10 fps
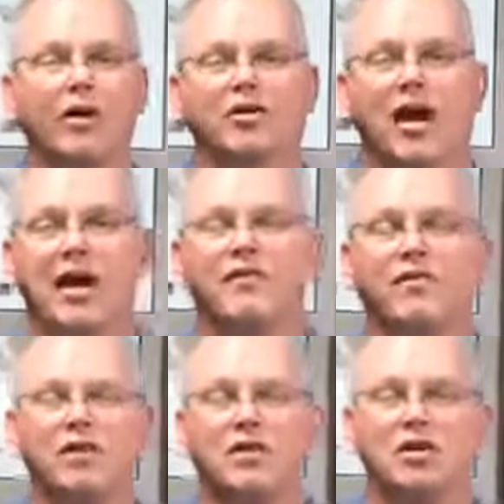with
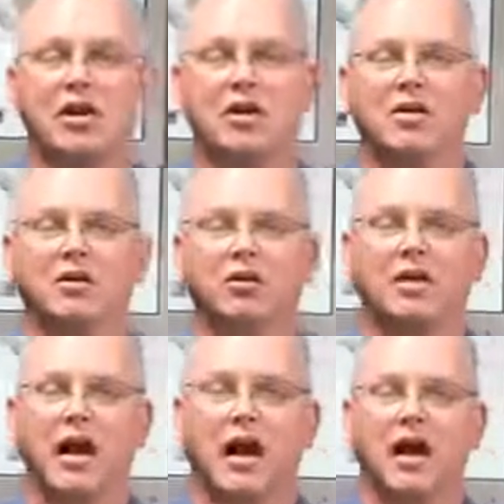every
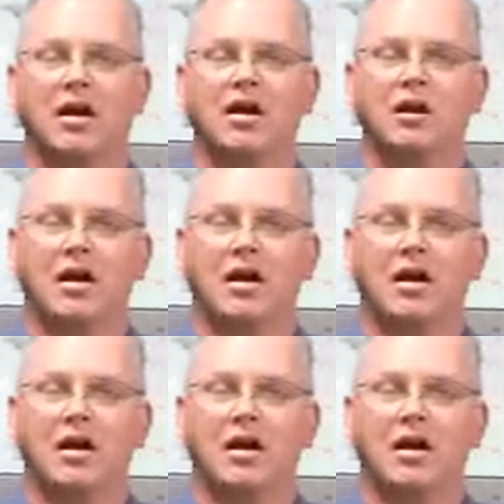single day,